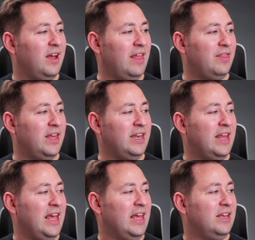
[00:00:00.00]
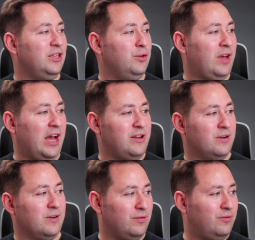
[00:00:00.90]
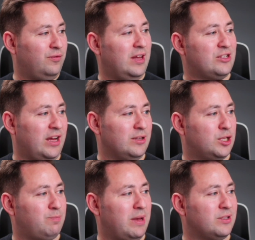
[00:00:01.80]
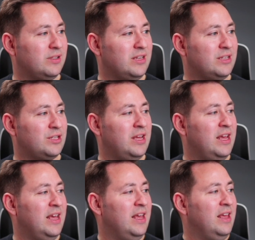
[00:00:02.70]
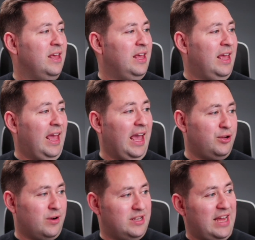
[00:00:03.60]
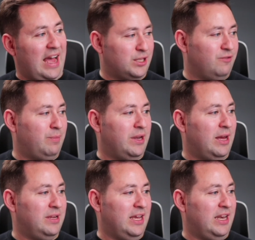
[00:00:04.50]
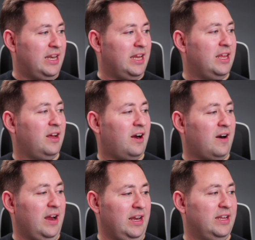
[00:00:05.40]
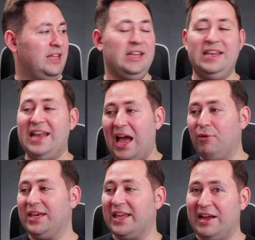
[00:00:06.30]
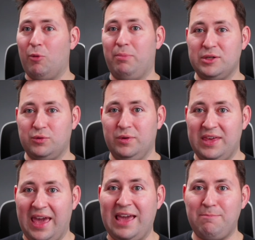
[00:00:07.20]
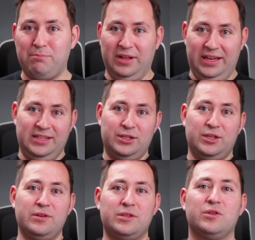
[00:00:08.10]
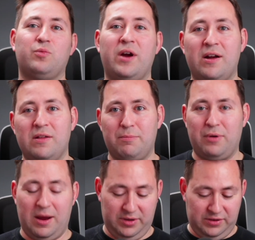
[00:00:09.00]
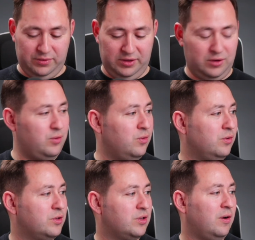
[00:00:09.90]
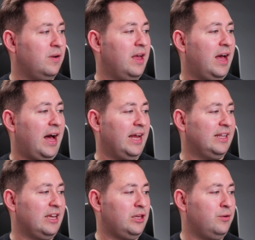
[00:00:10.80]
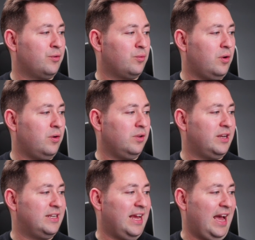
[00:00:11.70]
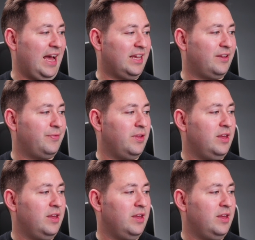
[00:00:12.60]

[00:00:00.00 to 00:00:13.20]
And then you've got your fleshed out spells list and your attacks have been updated. All right, now it can help us with gameplay. And so this is where the prompt gets really cool. So I'd like you to roll an attack.